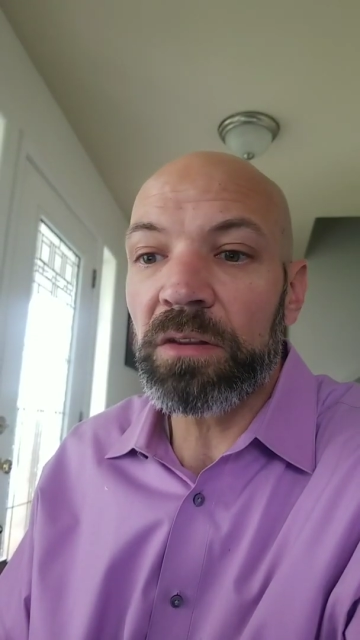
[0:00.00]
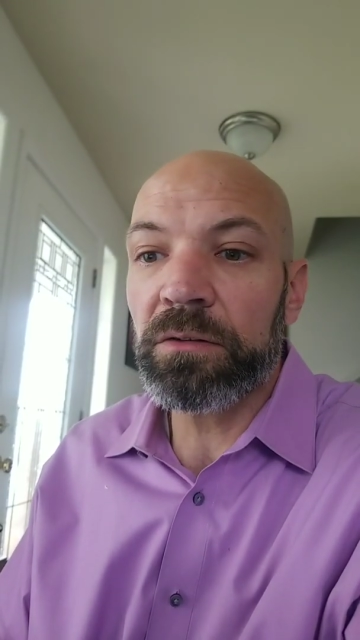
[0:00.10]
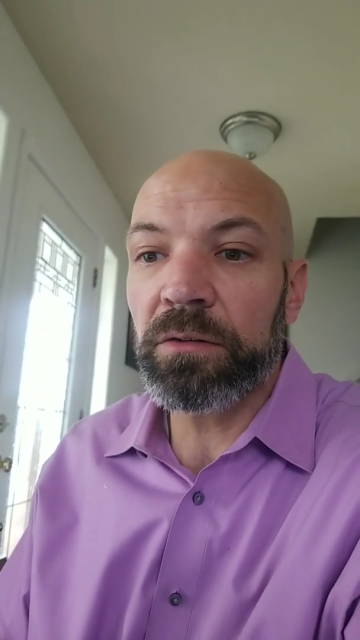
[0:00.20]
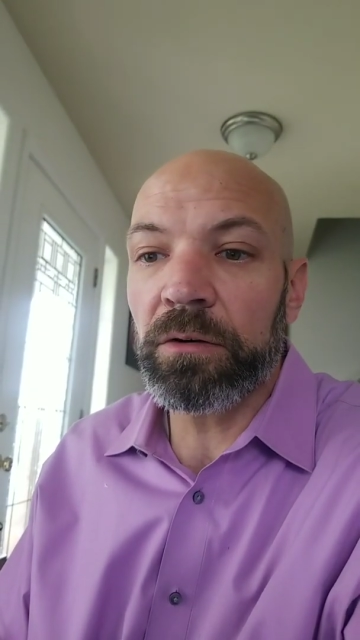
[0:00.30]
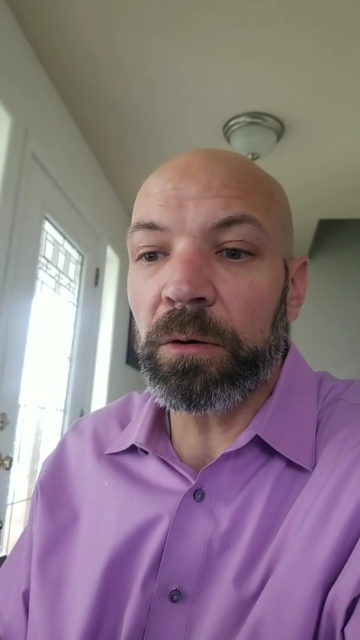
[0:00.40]

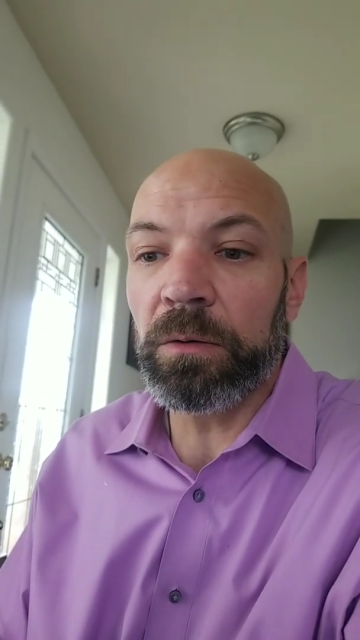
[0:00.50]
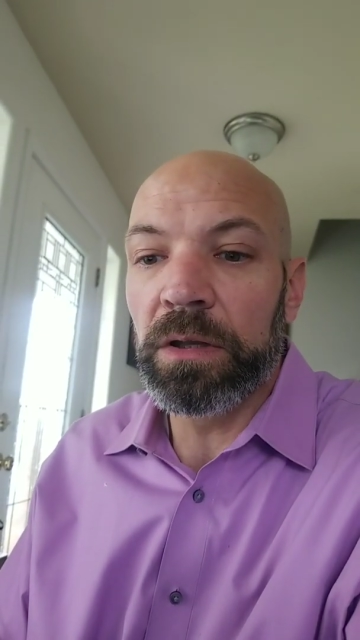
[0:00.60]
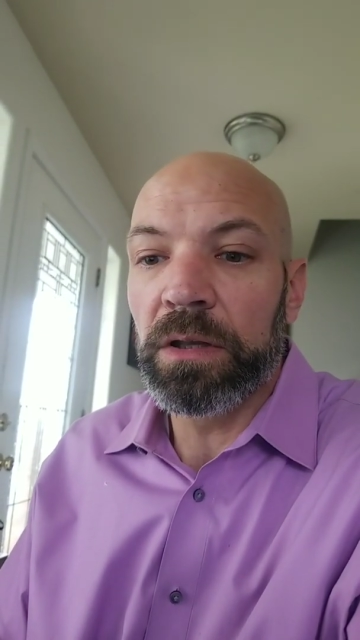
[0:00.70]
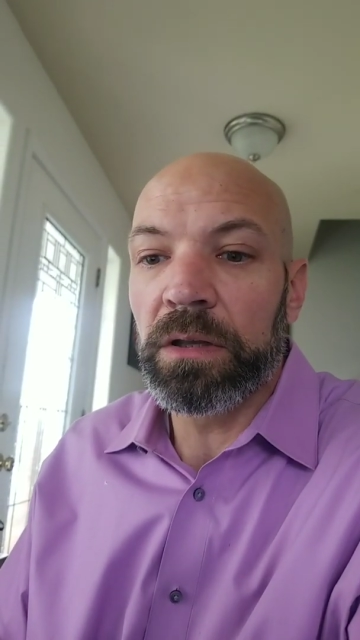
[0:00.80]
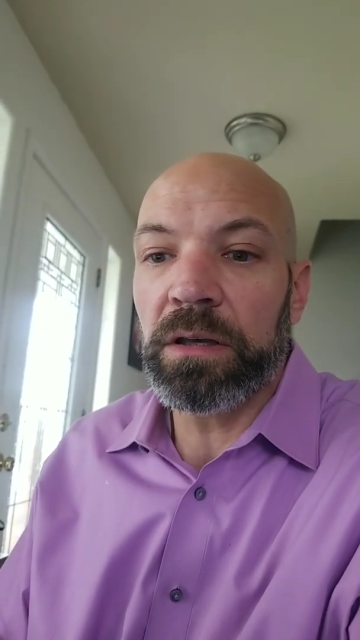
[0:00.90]
So,
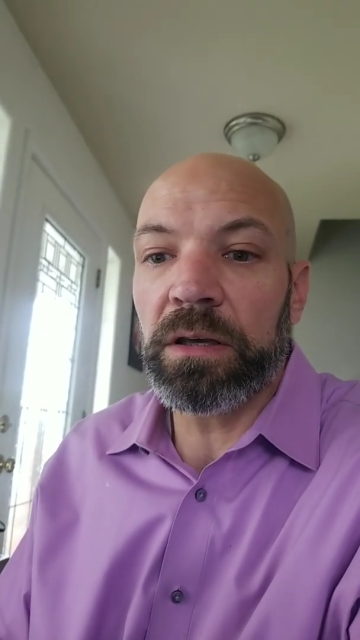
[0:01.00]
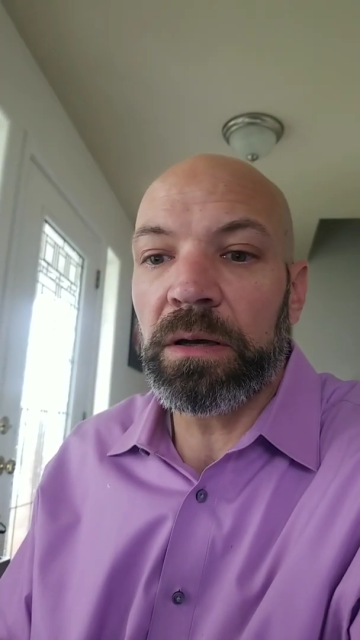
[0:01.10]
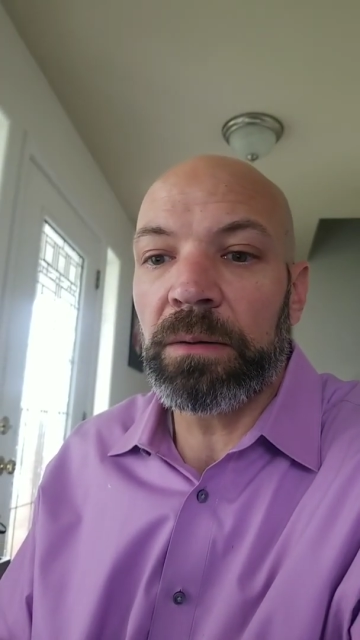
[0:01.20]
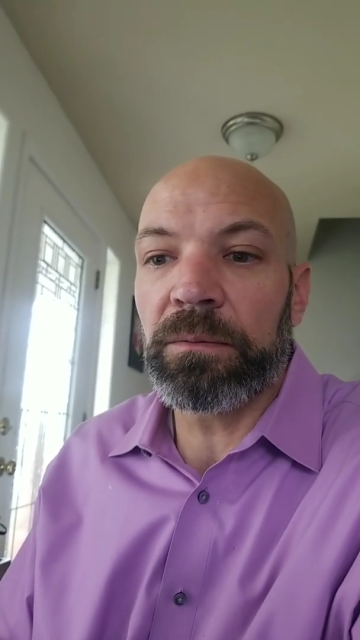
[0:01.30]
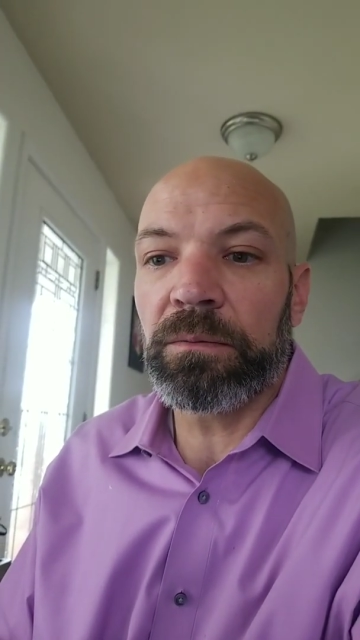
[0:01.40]

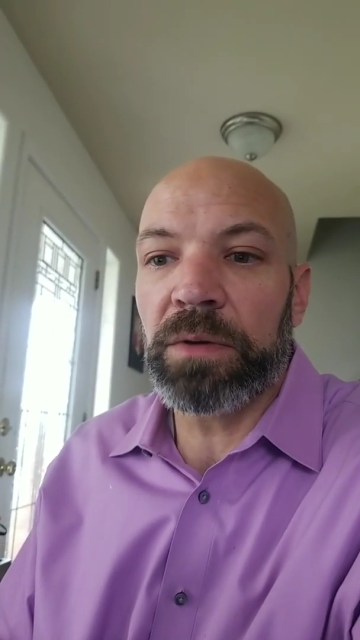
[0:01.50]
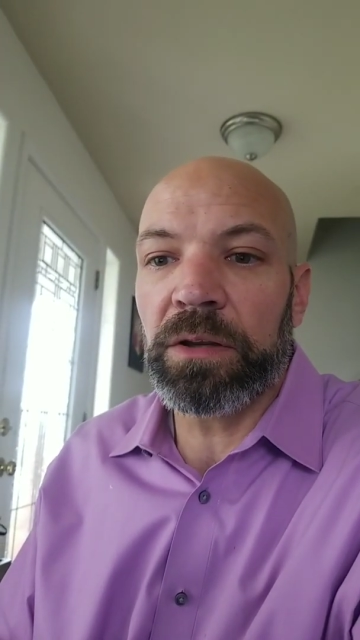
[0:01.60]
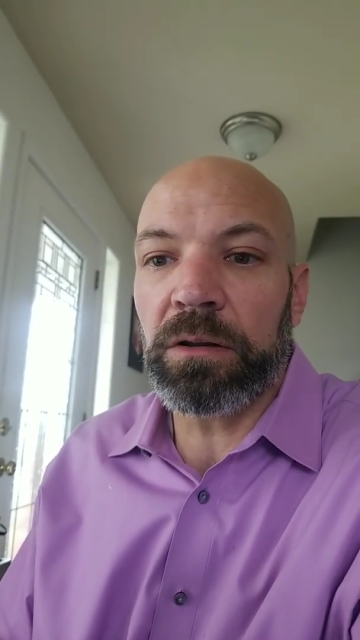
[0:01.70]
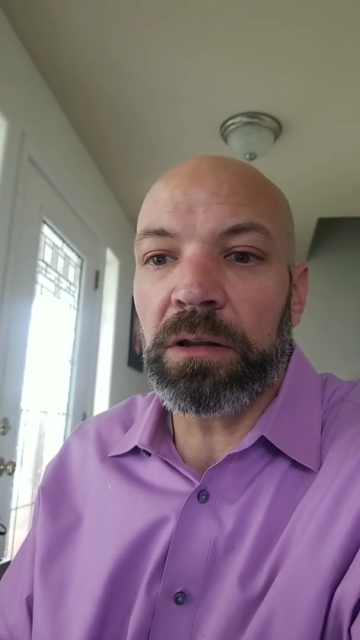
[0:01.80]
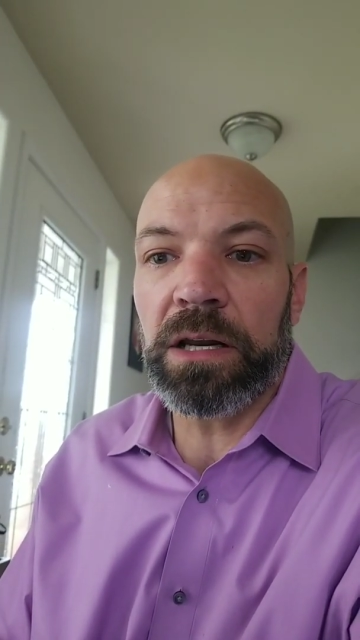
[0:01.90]
a
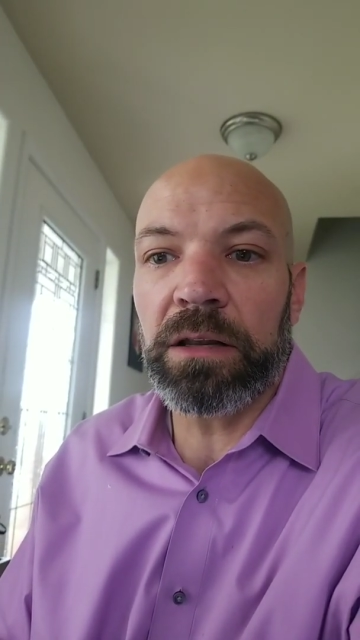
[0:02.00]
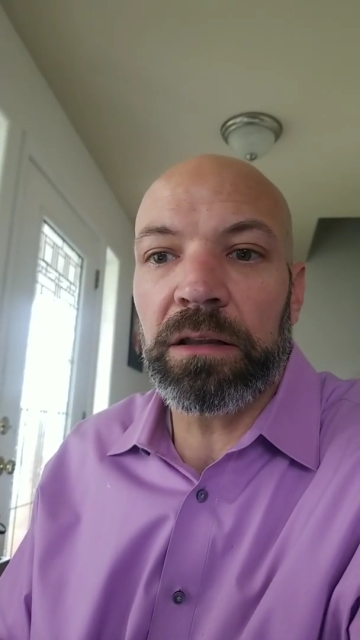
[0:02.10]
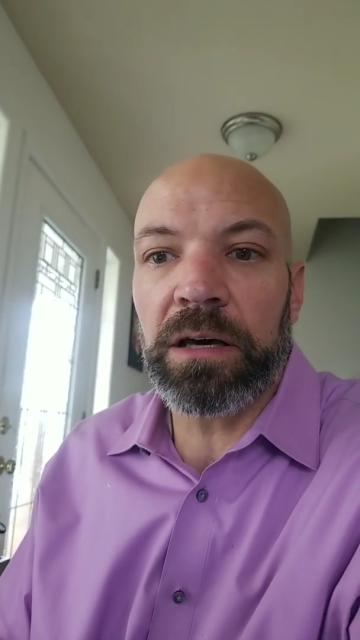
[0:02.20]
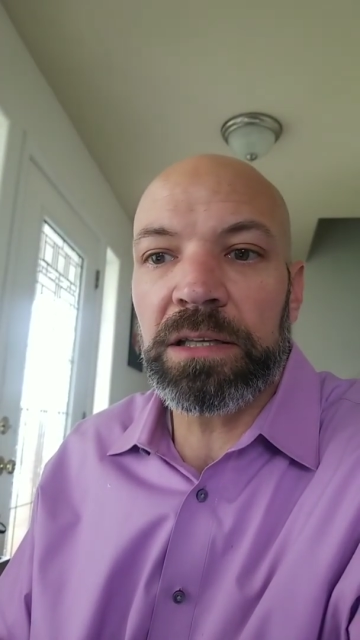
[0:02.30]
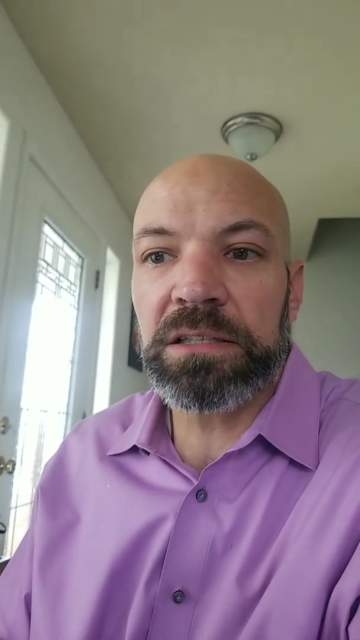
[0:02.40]
lot of